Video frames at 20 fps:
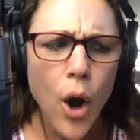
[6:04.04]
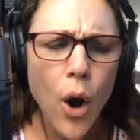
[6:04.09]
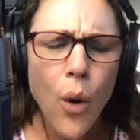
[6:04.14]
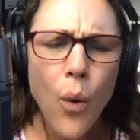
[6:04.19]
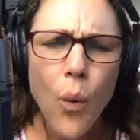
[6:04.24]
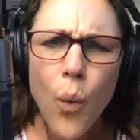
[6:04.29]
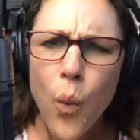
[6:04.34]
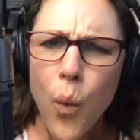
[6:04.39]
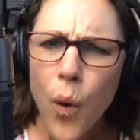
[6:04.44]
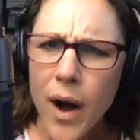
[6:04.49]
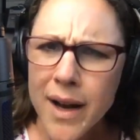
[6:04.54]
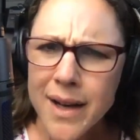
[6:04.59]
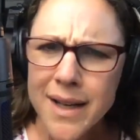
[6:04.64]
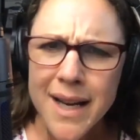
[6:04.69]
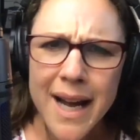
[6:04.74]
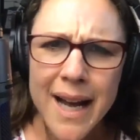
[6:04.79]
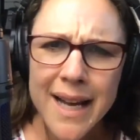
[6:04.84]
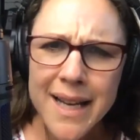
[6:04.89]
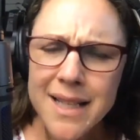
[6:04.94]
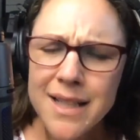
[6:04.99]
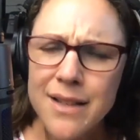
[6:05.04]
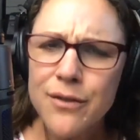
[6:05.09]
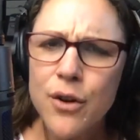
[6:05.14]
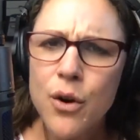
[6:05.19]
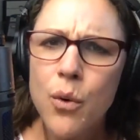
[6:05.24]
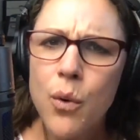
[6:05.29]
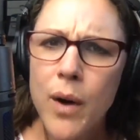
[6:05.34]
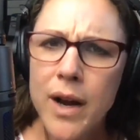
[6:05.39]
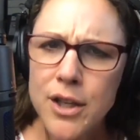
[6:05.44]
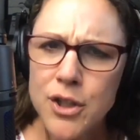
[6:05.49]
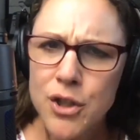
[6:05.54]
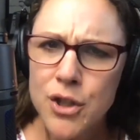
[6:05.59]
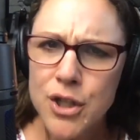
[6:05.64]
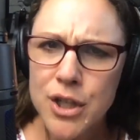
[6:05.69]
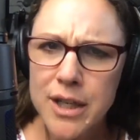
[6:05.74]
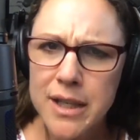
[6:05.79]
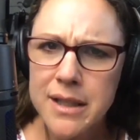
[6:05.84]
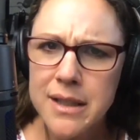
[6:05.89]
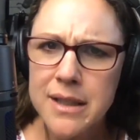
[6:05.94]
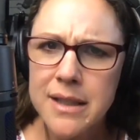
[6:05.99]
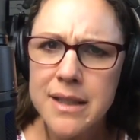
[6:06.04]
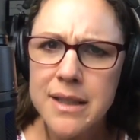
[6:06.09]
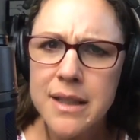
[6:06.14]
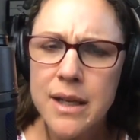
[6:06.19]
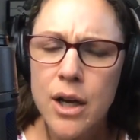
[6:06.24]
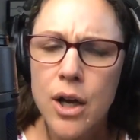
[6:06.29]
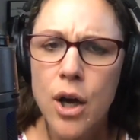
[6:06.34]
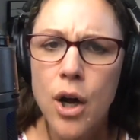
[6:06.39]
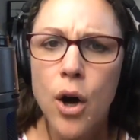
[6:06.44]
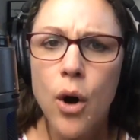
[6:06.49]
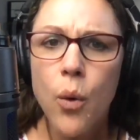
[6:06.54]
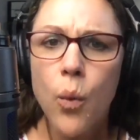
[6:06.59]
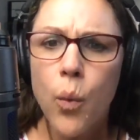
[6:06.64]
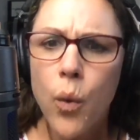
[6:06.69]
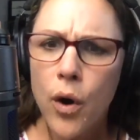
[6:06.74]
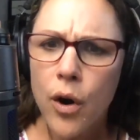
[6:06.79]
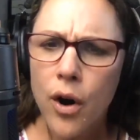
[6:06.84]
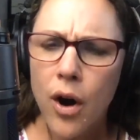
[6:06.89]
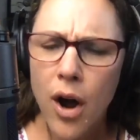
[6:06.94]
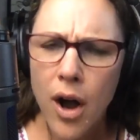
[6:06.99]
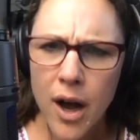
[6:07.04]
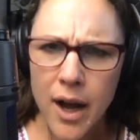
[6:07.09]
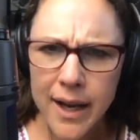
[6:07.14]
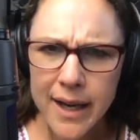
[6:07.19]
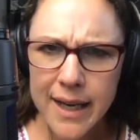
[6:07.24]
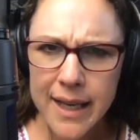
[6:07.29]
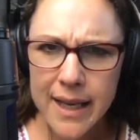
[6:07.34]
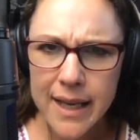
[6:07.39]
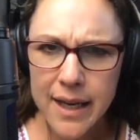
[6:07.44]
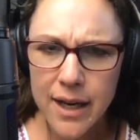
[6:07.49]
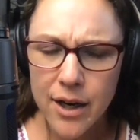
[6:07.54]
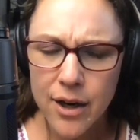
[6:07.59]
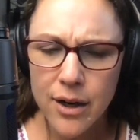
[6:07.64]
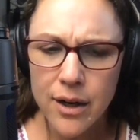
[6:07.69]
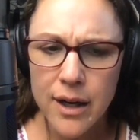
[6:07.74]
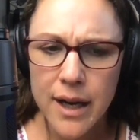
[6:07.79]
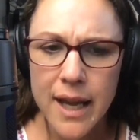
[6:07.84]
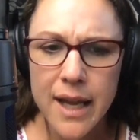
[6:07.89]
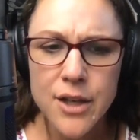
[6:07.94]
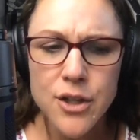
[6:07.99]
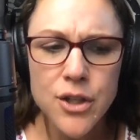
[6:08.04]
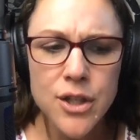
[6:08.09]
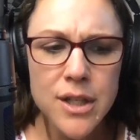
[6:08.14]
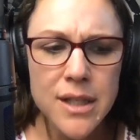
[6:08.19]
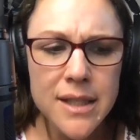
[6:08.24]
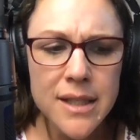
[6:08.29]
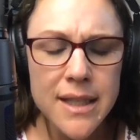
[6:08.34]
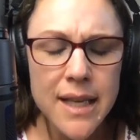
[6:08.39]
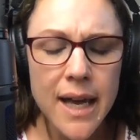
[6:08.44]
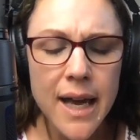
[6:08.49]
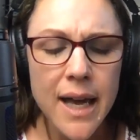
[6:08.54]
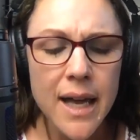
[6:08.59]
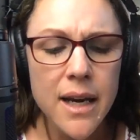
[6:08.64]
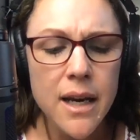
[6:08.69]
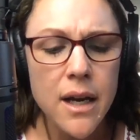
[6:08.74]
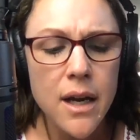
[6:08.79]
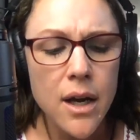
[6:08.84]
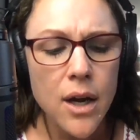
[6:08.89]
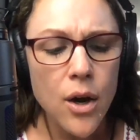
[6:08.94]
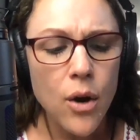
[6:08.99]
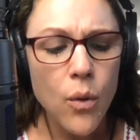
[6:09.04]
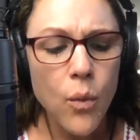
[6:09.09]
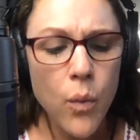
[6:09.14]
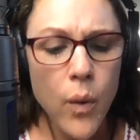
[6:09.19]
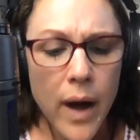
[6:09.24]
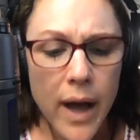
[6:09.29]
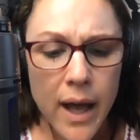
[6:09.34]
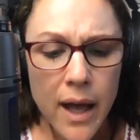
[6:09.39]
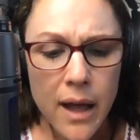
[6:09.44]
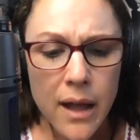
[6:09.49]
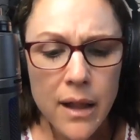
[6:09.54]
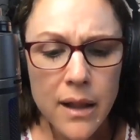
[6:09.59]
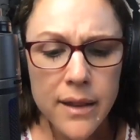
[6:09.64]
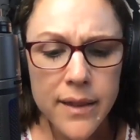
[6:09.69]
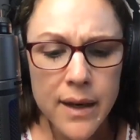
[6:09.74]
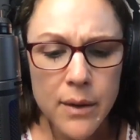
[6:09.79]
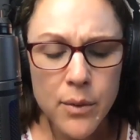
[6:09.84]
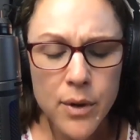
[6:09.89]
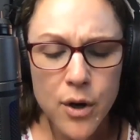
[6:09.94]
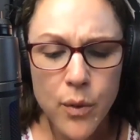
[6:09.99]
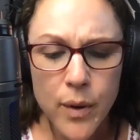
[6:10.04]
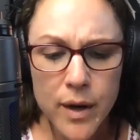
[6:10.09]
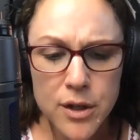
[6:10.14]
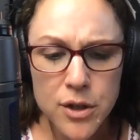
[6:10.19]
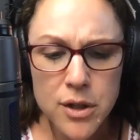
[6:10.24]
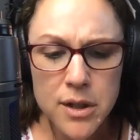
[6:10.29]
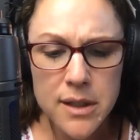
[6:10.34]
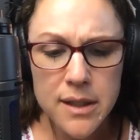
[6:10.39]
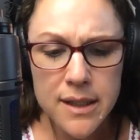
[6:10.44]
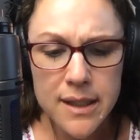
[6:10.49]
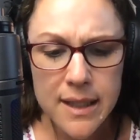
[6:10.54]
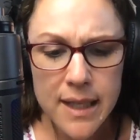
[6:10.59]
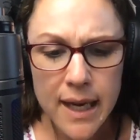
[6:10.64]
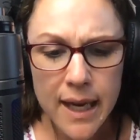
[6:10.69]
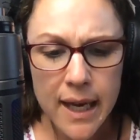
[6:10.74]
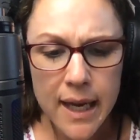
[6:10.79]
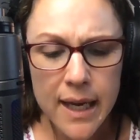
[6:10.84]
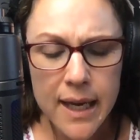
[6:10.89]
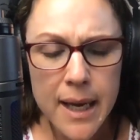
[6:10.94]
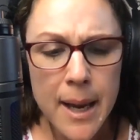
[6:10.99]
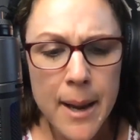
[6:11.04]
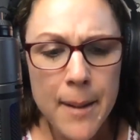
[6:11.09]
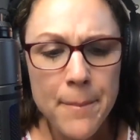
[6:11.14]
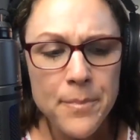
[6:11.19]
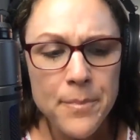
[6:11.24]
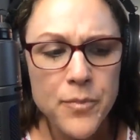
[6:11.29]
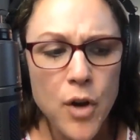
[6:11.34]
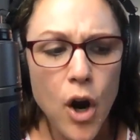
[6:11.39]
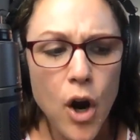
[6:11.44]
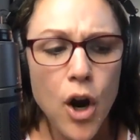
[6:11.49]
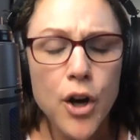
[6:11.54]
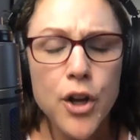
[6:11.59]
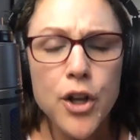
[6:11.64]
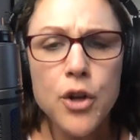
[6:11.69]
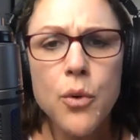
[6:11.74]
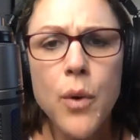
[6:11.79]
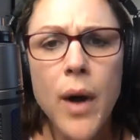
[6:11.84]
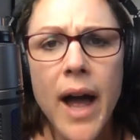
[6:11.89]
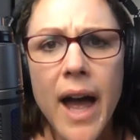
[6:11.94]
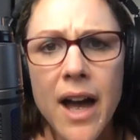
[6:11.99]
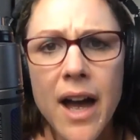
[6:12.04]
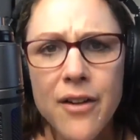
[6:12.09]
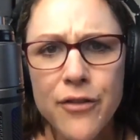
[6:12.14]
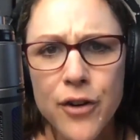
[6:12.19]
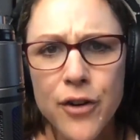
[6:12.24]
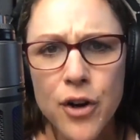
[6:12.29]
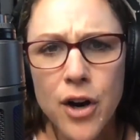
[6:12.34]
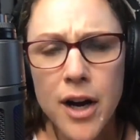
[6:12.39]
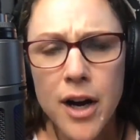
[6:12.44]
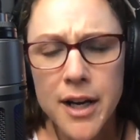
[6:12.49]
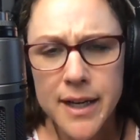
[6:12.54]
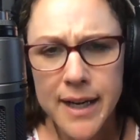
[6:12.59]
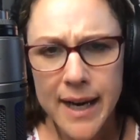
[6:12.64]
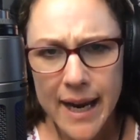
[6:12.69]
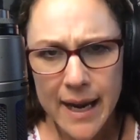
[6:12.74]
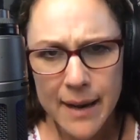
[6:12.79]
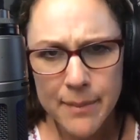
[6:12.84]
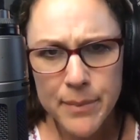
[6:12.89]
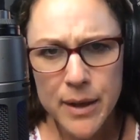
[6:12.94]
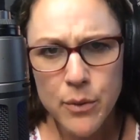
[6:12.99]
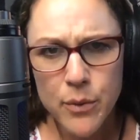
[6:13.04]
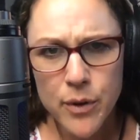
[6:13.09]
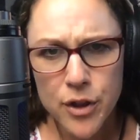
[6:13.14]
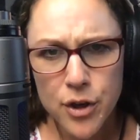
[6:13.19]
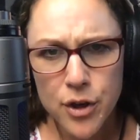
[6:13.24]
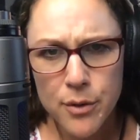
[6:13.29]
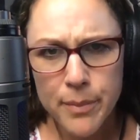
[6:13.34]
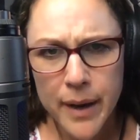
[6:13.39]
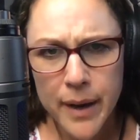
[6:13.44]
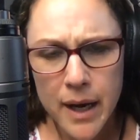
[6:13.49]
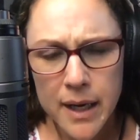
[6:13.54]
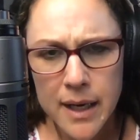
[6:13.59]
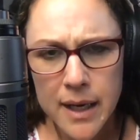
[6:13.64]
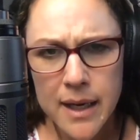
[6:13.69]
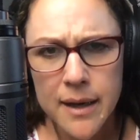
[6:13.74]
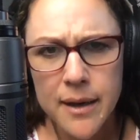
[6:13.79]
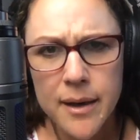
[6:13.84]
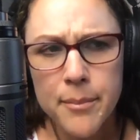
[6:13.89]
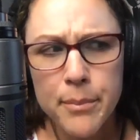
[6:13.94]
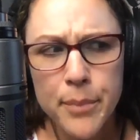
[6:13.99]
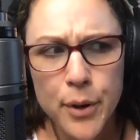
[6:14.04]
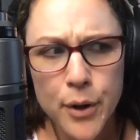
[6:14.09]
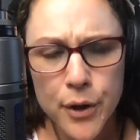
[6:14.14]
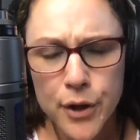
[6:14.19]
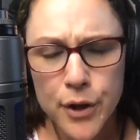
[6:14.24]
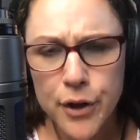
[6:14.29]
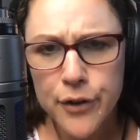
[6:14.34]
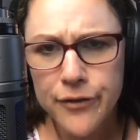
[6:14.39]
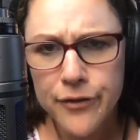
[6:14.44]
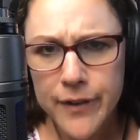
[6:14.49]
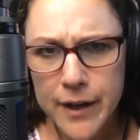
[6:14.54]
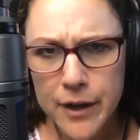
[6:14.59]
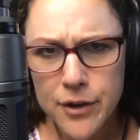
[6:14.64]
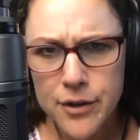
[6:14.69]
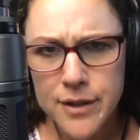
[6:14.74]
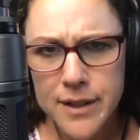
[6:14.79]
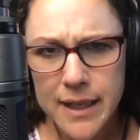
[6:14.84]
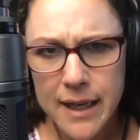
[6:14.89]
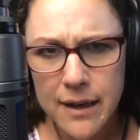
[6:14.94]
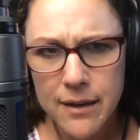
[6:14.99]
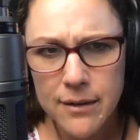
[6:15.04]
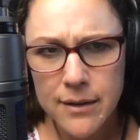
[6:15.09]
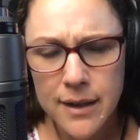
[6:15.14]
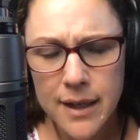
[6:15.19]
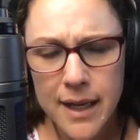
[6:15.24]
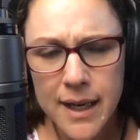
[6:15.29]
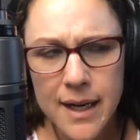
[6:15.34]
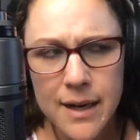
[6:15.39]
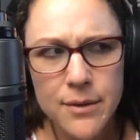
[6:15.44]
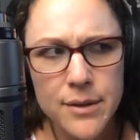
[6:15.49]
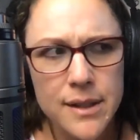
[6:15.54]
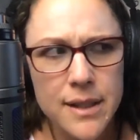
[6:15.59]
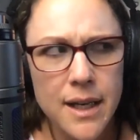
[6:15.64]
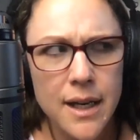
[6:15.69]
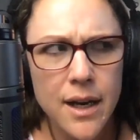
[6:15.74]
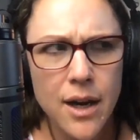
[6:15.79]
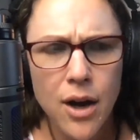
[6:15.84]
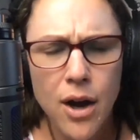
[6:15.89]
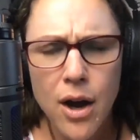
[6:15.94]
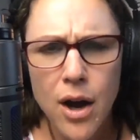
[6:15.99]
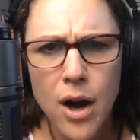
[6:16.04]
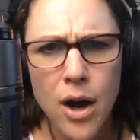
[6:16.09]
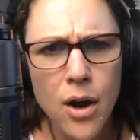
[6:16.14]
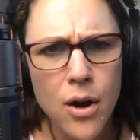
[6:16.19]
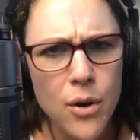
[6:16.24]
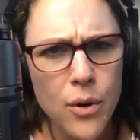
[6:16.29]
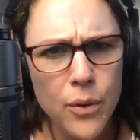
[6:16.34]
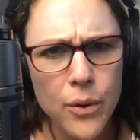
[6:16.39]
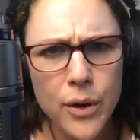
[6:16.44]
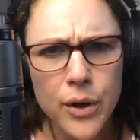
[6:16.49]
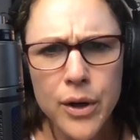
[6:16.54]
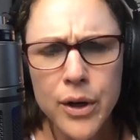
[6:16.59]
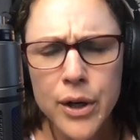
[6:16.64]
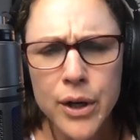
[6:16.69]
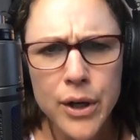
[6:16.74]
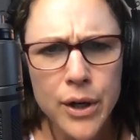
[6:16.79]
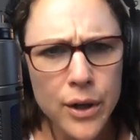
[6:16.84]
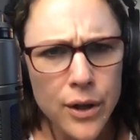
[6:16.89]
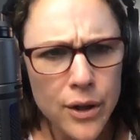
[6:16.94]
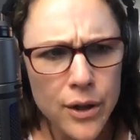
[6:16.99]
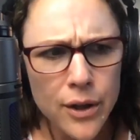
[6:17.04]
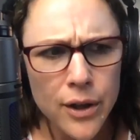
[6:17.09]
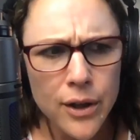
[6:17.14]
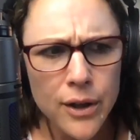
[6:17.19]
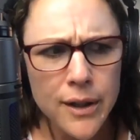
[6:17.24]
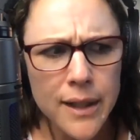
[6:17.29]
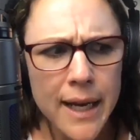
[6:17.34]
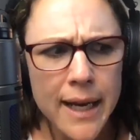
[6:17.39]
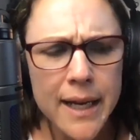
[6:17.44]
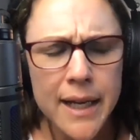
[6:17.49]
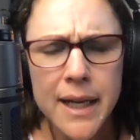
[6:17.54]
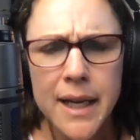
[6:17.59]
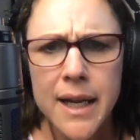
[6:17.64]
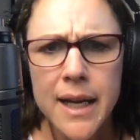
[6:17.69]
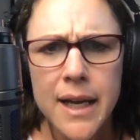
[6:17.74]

what kind of questions were on here? And she said, well, they were questions like, are you ever unhappy with your body? Put your finger down. And I was like, oh, girl, like,